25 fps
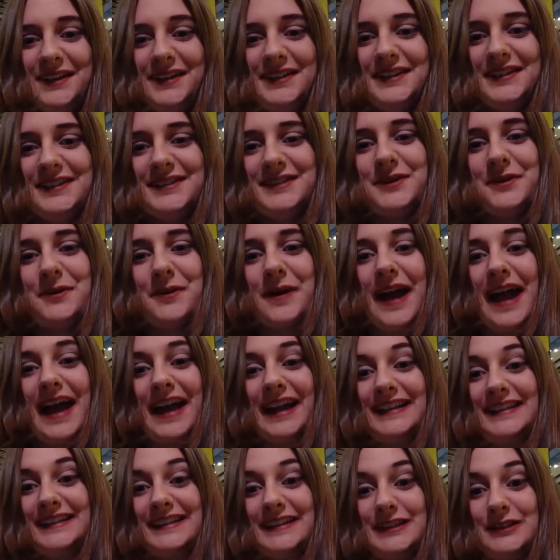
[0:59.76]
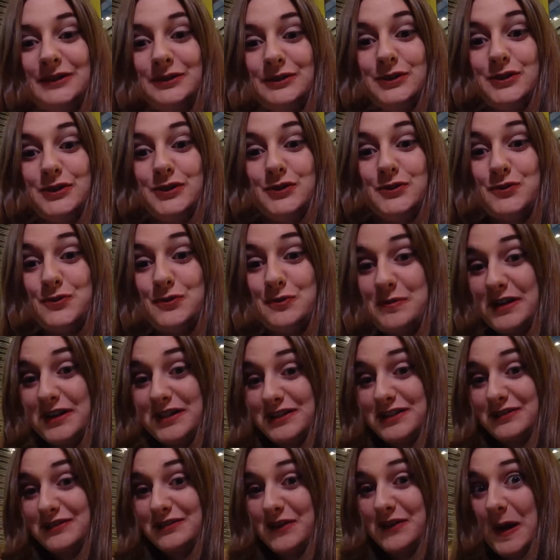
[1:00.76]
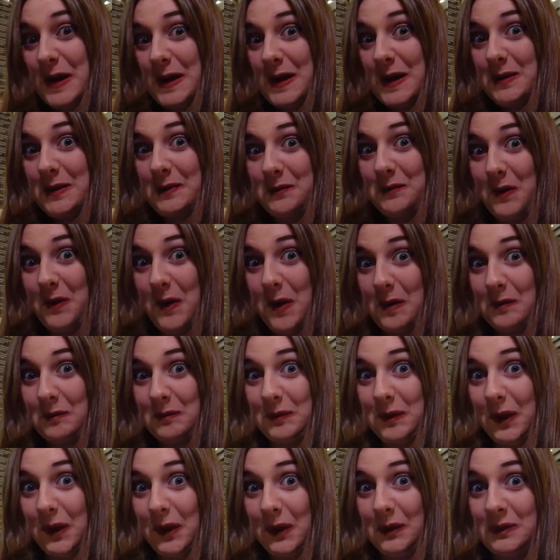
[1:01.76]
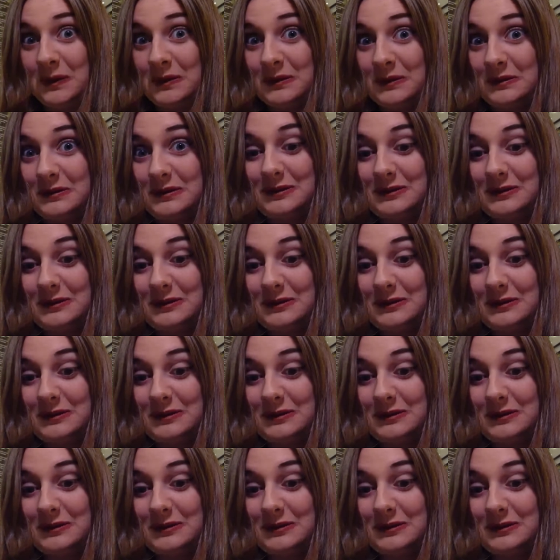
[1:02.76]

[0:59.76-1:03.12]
So I had a little too much fun at Walmart.